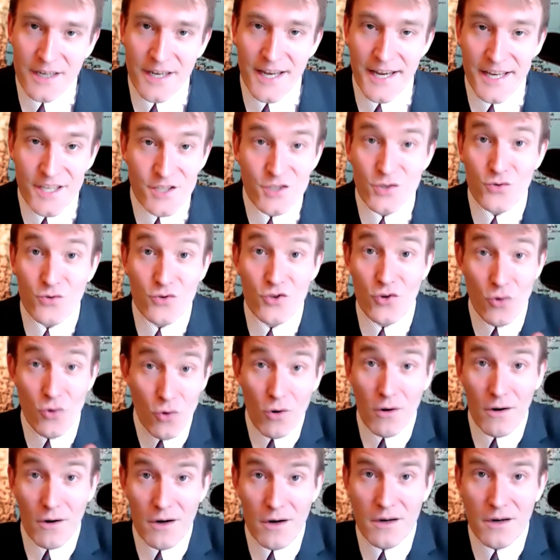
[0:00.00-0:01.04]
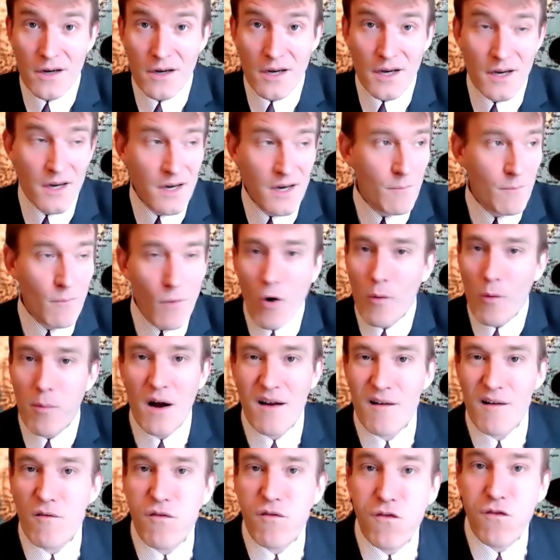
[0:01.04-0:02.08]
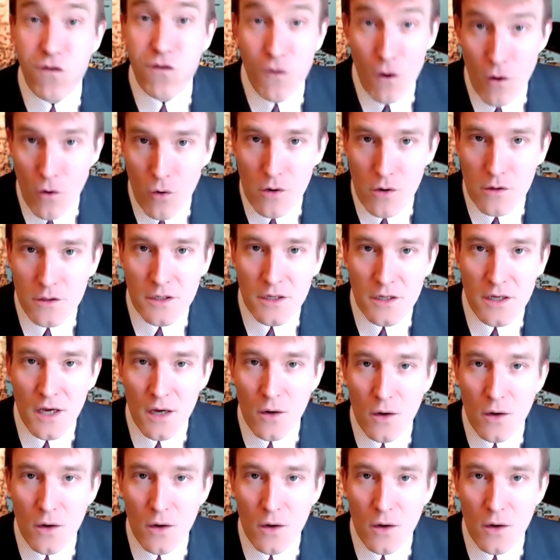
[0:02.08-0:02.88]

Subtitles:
into your mobile phone